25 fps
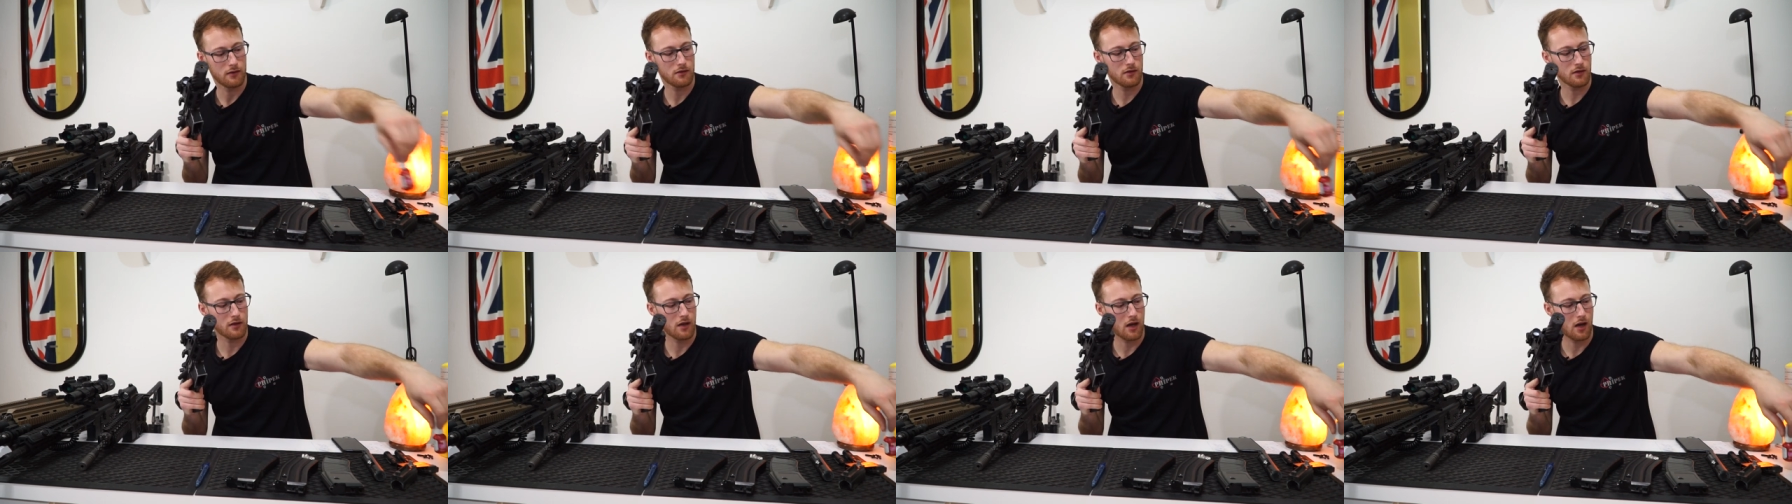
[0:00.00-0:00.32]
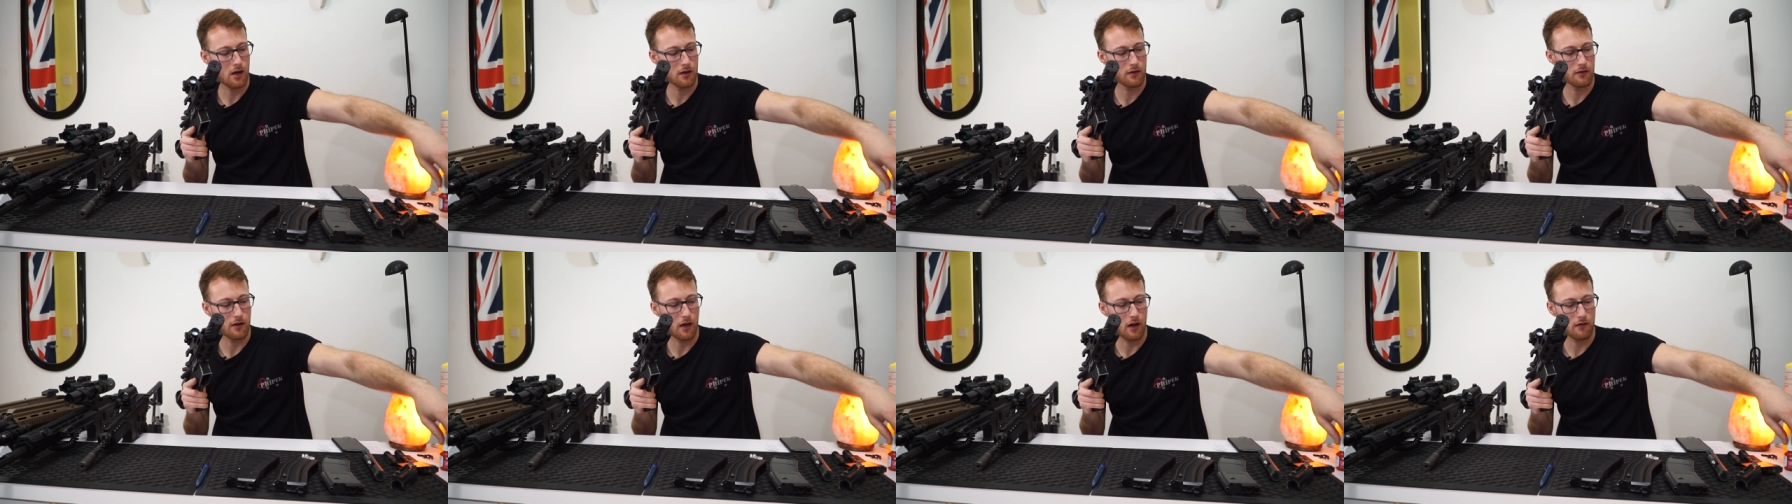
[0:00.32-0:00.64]
in the
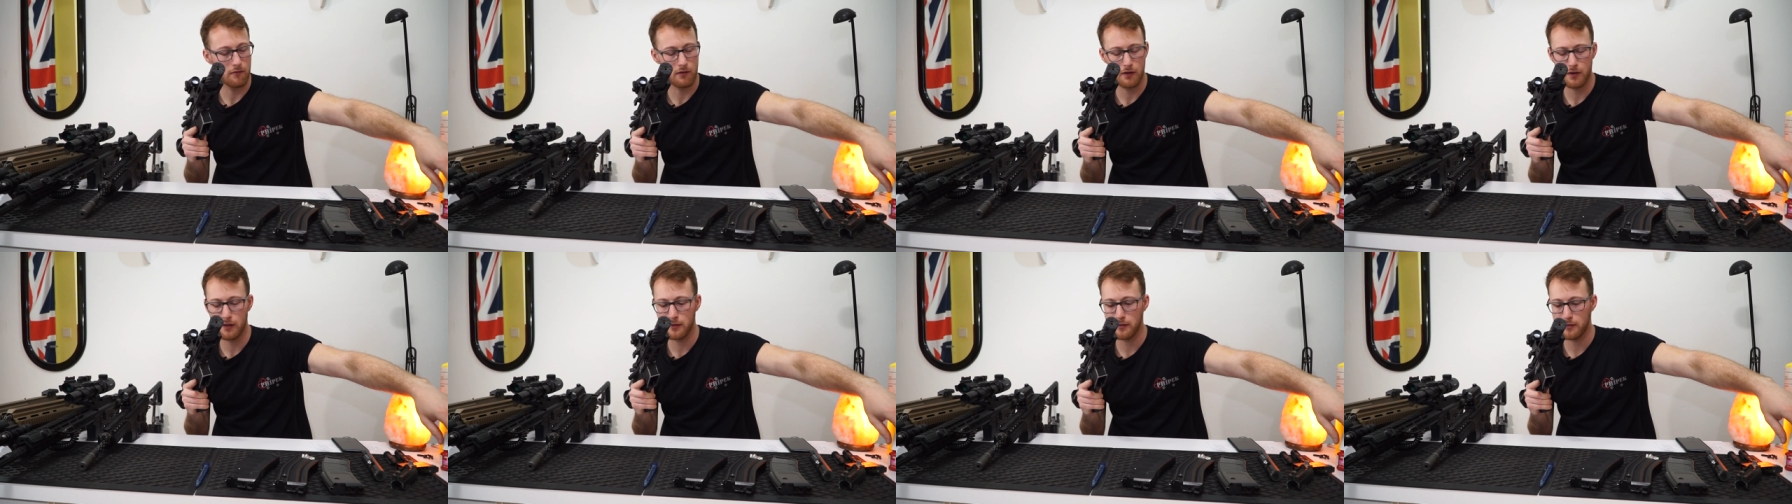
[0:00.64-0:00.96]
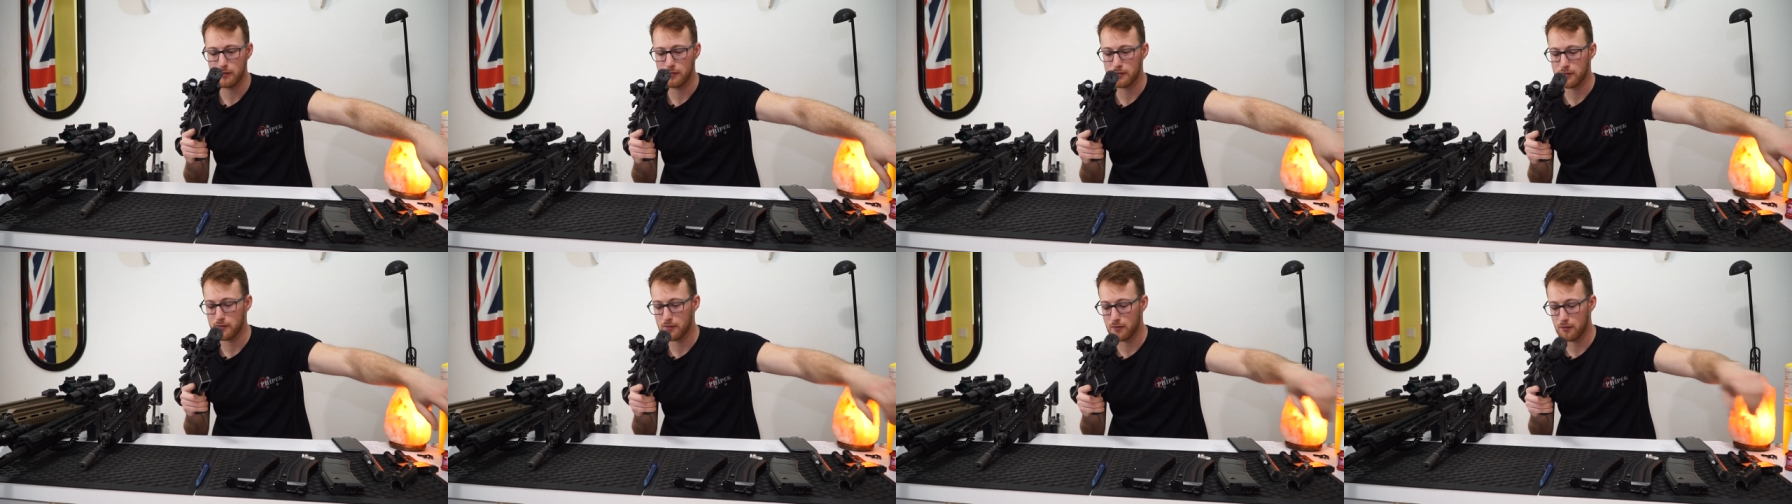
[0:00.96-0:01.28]
gun,
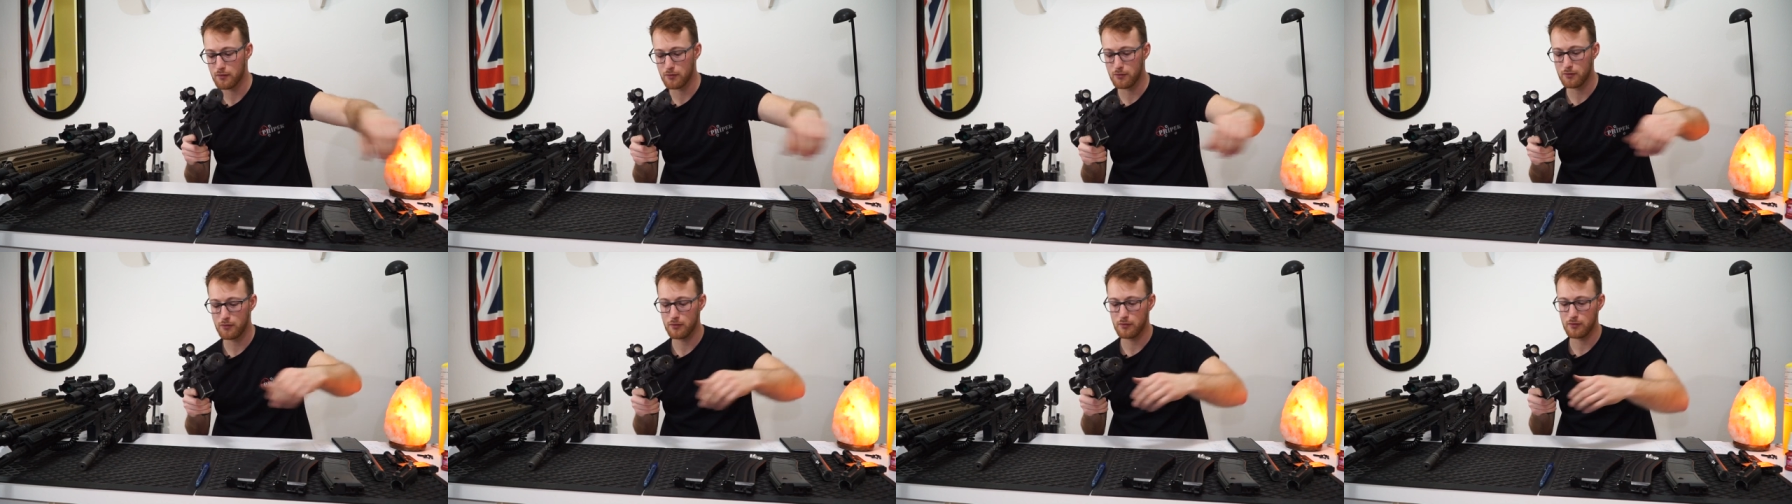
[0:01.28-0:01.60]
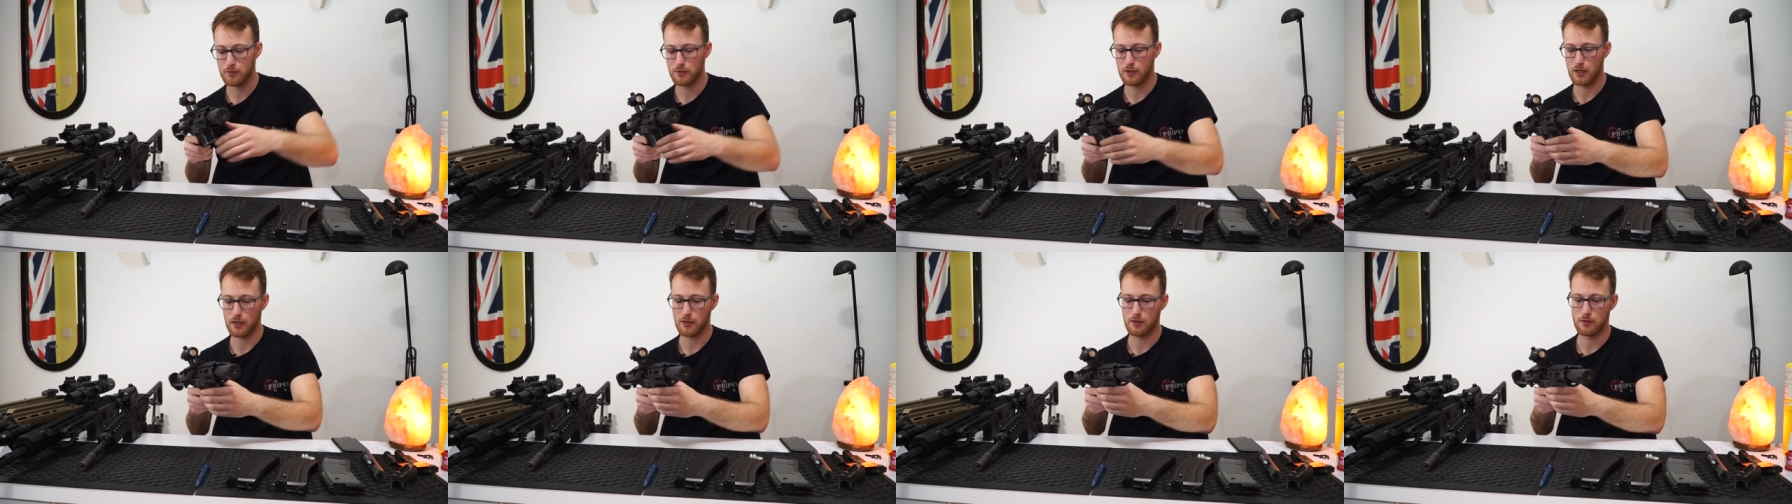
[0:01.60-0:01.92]
every
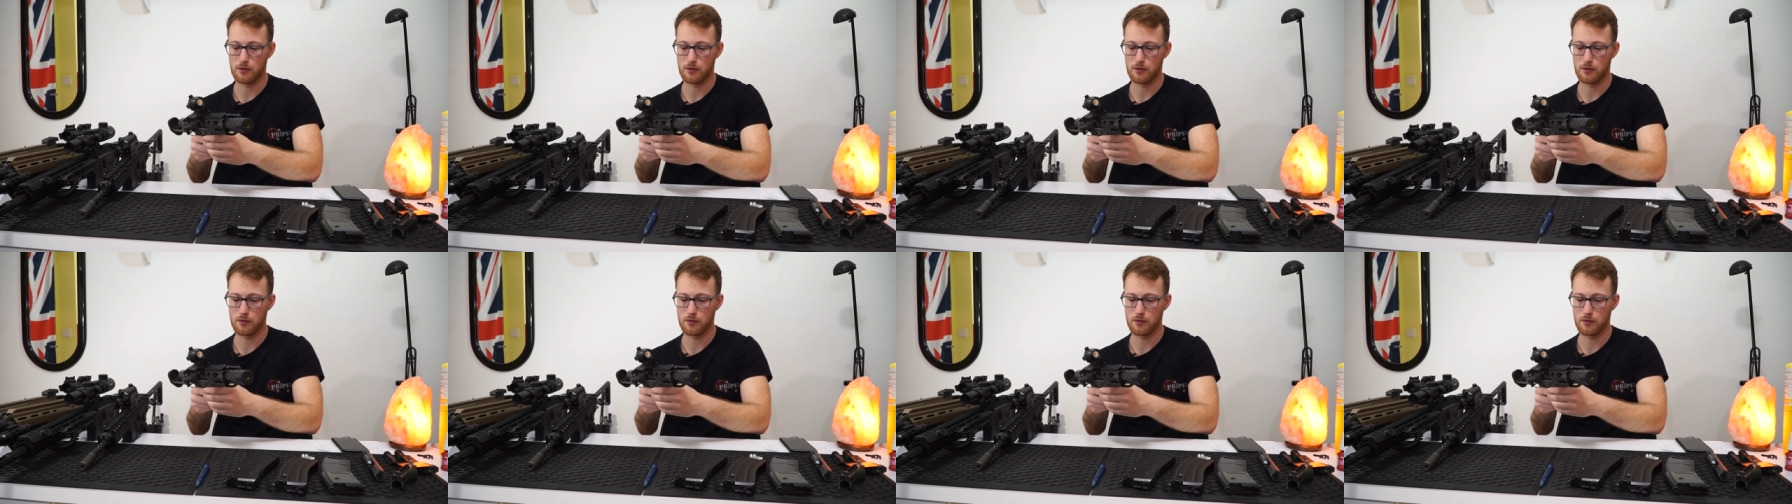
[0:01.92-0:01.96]
screw